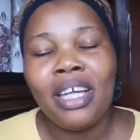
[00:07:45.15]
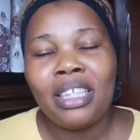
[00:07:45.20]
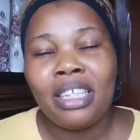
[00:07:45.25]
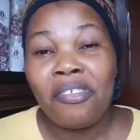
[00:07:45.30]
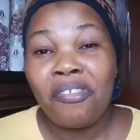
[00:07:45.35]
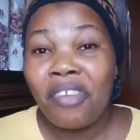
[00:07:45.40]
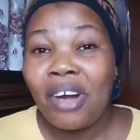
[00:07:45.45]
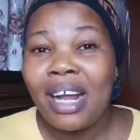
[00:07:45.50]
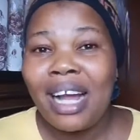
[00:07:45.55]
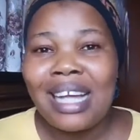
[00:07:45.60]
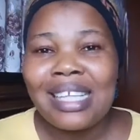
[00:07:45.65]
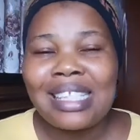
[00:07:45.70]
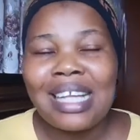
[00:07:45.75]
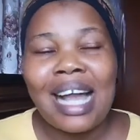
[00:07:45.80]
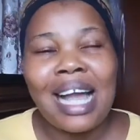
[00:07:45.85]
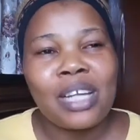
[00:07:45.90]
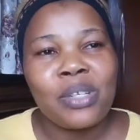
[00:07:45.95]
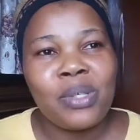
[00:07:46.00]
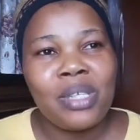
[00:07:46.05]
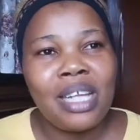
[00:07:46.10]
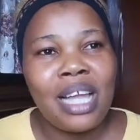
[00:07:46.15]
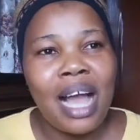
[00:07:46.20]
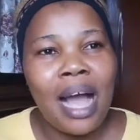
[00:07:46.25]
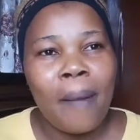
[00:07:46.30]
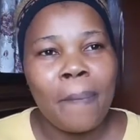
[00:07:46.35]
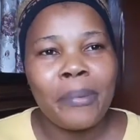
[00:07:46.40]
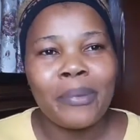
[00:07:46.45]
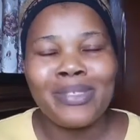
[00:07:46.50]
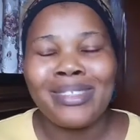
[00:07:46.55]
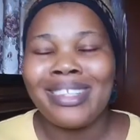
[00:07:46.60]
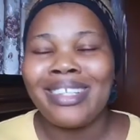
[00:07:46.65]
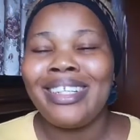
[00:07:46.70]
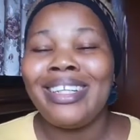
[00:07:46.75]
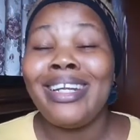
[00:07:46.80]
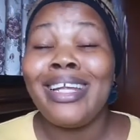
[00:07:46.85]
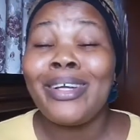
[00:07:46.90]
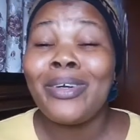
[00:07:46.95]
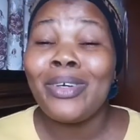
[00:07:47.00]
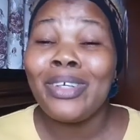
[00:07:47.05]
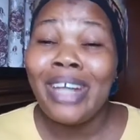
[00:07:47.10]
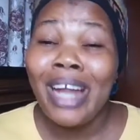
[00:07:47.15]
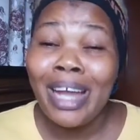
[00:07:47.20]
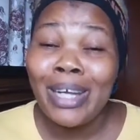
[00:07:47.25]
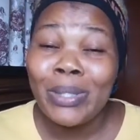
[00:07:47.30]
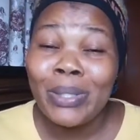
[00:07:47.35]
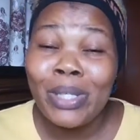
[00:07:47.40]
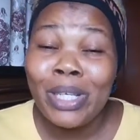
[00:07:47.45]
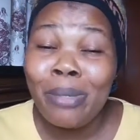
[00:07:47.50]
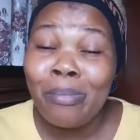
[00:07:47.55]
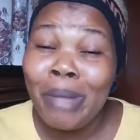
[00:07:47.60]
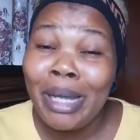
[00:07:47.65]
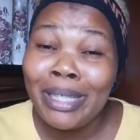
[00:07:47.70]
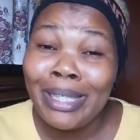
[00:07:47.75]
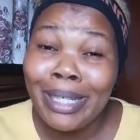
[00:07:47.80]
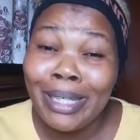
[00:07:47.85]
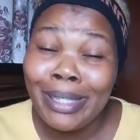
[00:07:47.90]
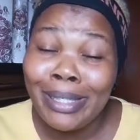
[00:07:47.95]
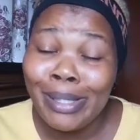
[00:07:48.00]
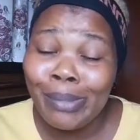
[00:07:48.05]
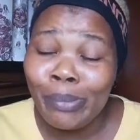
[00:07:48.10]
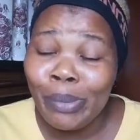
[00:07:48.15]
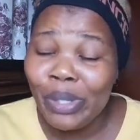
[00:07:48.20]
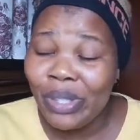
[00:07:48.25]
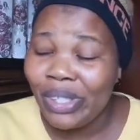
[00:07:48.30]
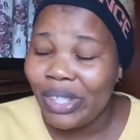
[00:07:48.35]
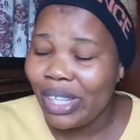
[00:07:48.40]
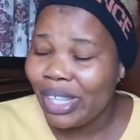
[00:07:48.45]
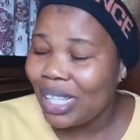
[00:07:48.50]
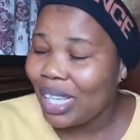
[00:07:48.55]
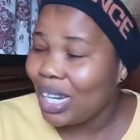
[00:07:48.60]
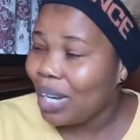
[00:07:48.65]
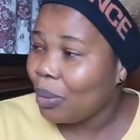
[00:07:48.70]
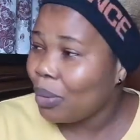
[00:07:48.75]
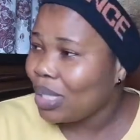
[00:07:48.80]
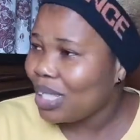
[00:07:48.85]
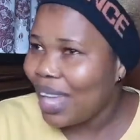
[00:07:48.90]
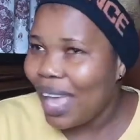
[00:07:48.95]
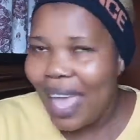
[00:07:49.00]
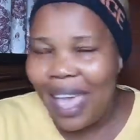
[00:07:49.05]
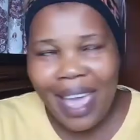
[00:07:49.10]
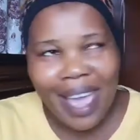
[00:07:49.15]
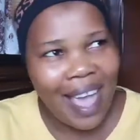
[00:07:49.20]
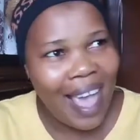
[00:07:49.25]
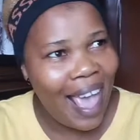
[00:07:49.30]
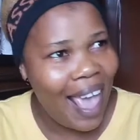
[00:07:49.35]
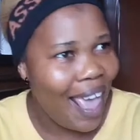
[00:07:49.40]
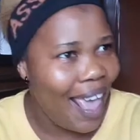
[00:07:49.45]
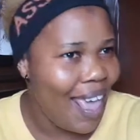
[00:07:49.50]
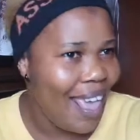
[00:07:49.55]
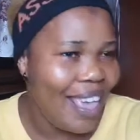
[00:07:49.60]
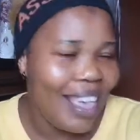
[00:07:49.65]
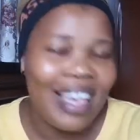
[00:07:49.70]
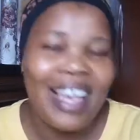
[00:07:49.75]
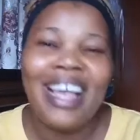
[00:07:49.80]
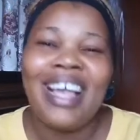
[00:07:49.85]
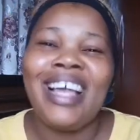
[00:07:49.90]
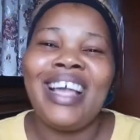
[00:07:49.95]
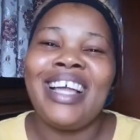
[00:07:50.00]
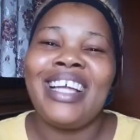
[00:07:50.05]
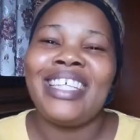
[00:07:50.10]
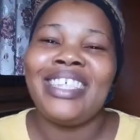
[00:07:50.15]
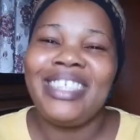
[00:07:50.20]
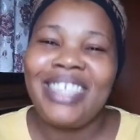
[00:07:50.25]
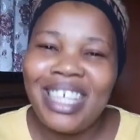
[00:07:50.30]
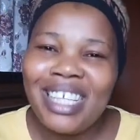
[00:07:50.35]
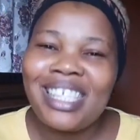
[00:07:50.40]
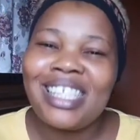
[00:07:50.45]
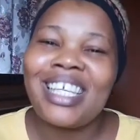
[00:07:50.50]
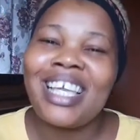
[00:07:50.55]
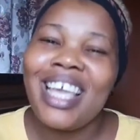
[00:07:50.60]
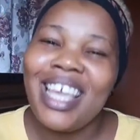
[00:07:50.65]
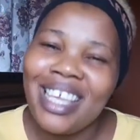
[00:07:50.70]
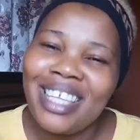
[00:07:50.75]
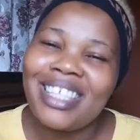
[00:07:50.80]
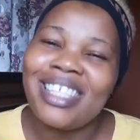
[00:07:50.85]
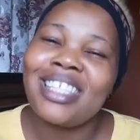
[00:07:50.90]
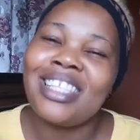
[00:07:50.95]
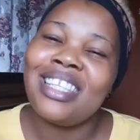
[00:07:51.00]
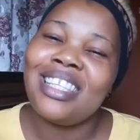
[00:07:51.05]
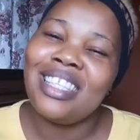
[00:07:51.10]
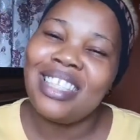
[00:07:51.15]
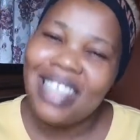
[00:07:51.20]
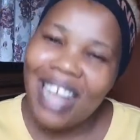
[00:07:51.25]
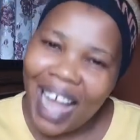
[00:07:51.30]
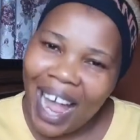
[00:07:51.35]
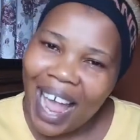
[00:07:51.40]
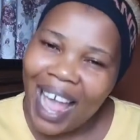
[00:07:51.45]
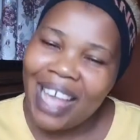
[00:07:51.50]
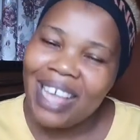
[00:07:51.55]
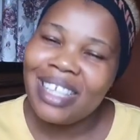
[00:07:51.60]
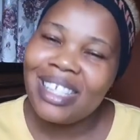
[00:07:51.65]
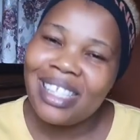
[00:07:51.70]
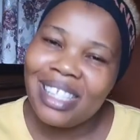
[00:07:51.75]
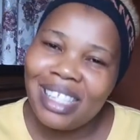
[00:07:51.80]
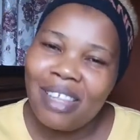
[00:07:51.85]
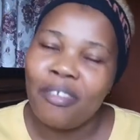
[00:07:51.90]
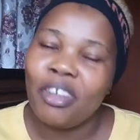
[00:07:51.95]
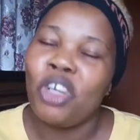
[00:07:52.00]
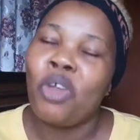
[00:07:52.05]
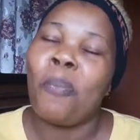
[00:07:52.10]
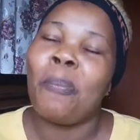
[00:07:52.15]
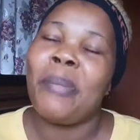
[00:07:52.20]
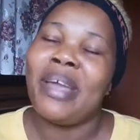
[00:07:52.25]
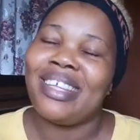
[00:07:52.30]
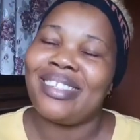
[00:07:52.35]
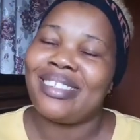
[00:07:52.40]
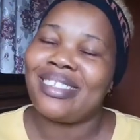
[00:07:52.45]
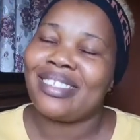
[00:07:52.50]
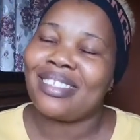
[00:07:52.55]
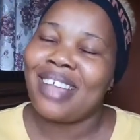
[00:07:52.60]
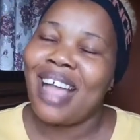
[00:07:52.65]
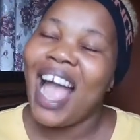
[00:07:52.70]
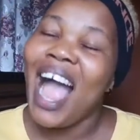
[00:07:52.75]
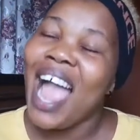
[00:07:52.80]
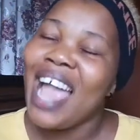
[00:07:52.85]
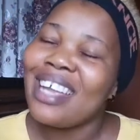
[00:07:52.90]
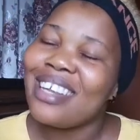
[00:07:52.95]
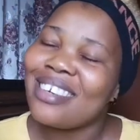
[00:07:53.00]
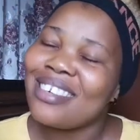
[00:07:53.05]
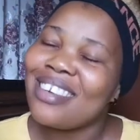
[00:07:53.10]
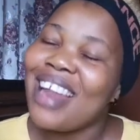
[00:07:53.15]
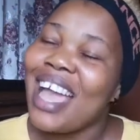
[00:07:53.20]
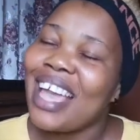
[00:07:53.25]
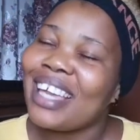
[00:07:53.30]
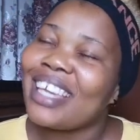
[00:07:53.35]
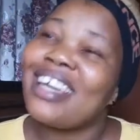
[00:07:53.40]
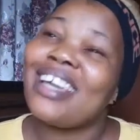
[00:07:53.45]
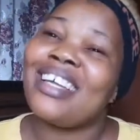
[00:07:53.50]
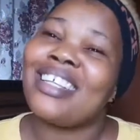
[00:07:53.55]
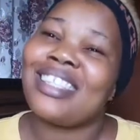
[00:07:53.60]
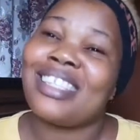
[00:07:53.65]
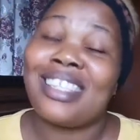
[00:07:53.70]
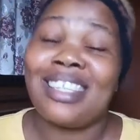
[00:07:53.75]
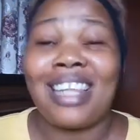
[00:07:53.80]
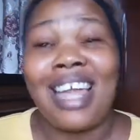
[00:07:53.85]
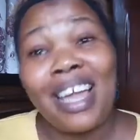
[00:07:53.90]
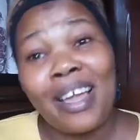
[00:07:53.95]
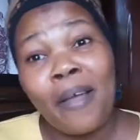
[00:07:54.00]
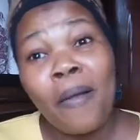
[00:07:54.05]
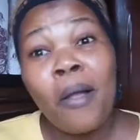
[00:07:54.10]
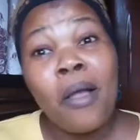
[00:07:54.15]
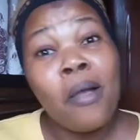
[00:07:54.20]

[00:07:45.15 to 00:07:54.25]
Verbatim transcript: The fracas that actually happened, Laycon actually minded his business, and I was like, hey, this is nice development, I like it, like,